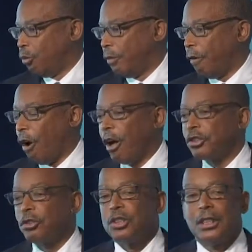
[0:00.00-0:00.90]
We've
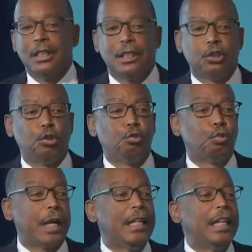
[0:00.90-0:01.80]
also seen this
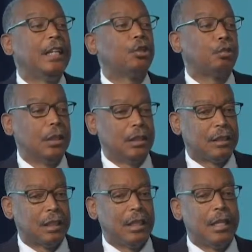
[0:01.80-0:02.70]
great
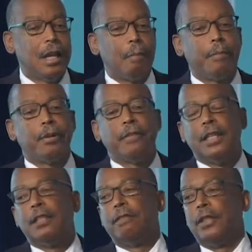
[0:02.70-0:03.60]
increase in the number of
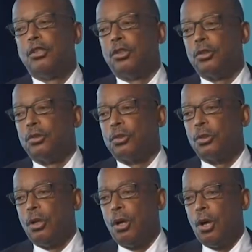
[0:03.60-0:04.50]
individuals
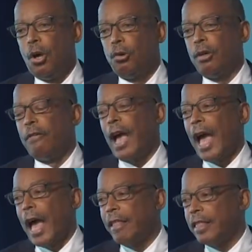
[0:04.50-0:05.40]
who have
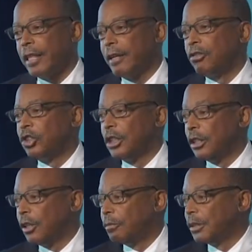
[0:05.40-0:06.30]
had their
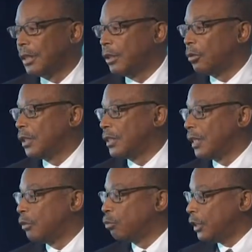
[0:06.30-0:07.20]
genome
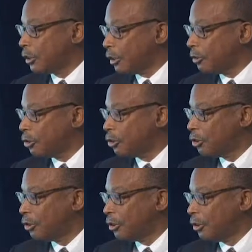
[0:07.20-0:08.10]
sequenced in
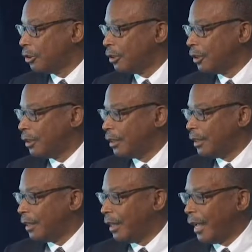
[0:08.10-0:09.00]
research
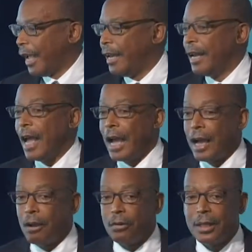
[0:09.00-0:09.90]
and
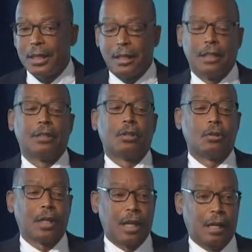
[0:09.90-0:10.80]
now in
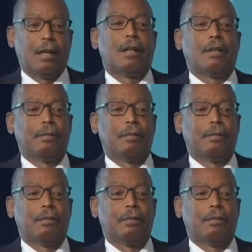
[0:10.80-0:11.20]
clinical care.